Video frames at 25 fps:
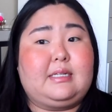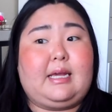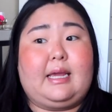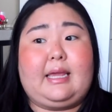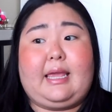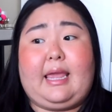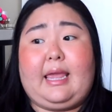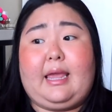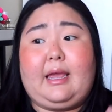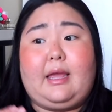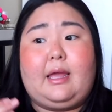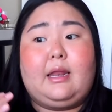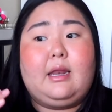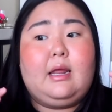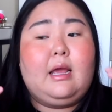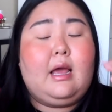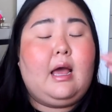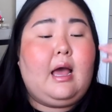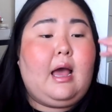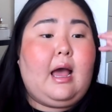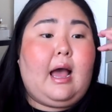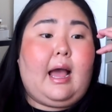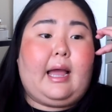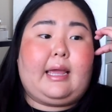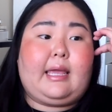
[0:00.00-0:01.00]
I
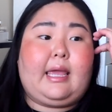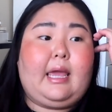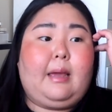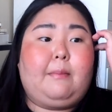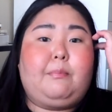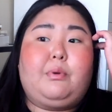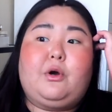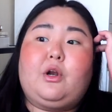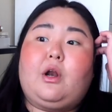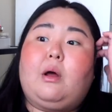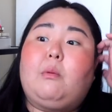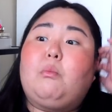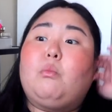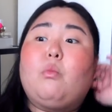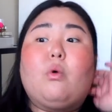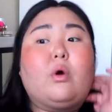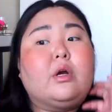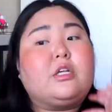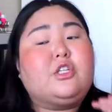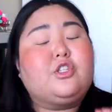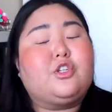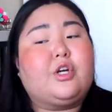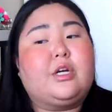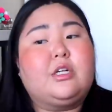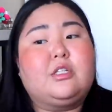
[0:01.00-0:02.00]
can't put on
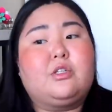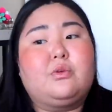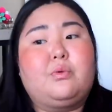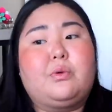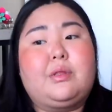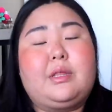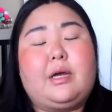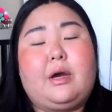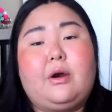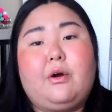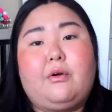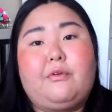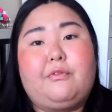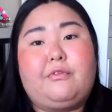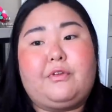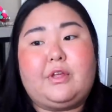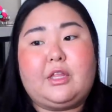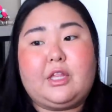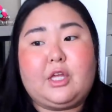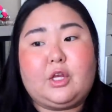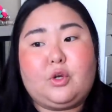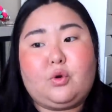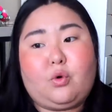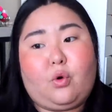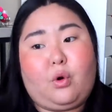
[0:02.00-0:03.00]
moisturizer without
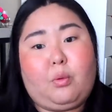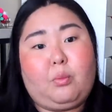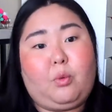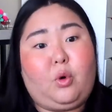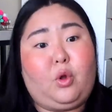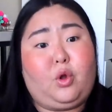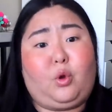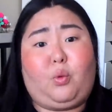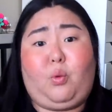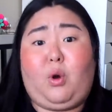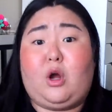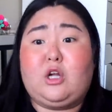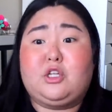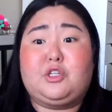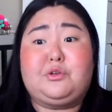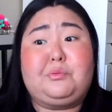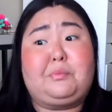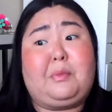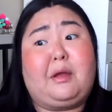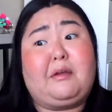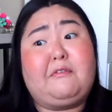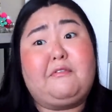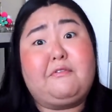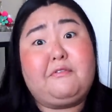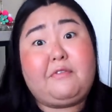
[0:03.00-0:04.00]
feeling normal or washing
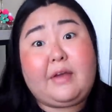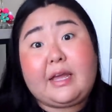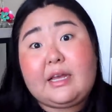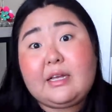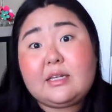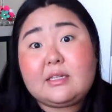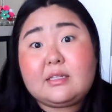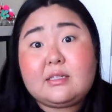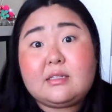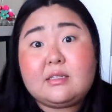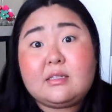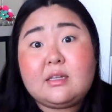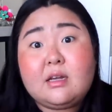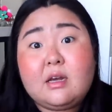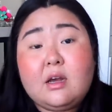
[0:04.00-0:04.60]
my face